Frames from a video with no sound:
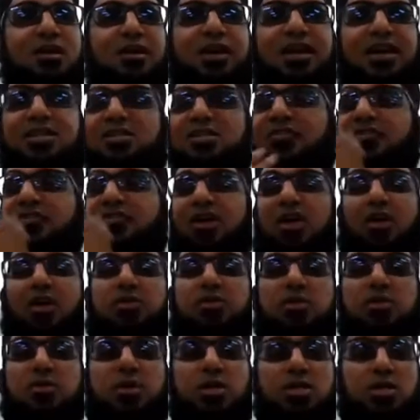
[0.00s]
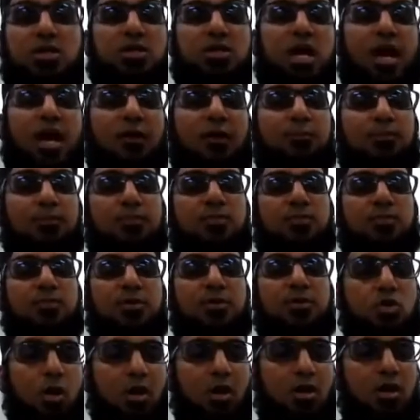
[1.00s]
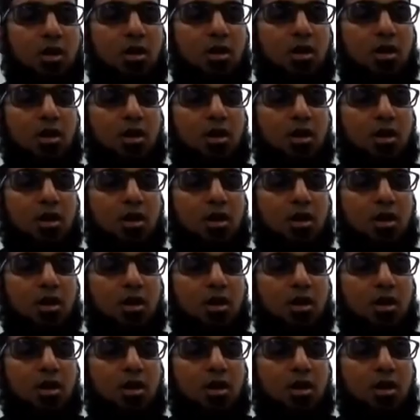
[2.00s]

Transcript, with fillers: It's a figure of speech, is how people talk.